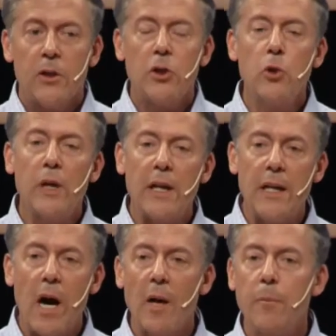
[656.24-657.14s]
You
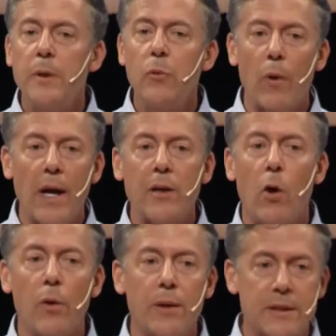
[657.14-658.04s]
cannot be right
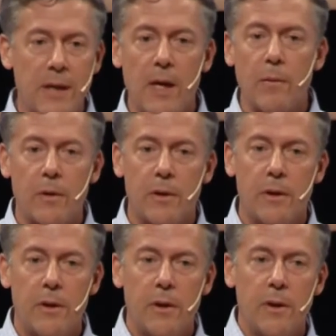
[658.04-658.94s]
all the time.
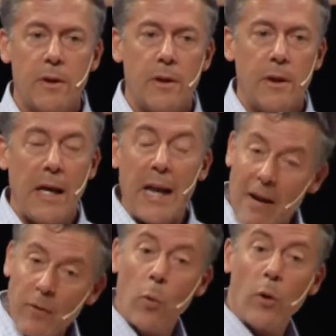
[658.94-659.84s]
And
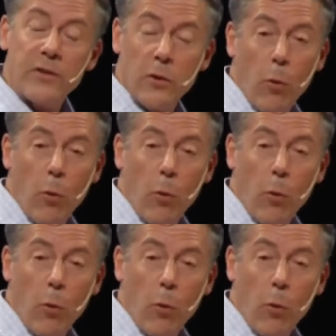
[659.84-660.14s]
having worked in the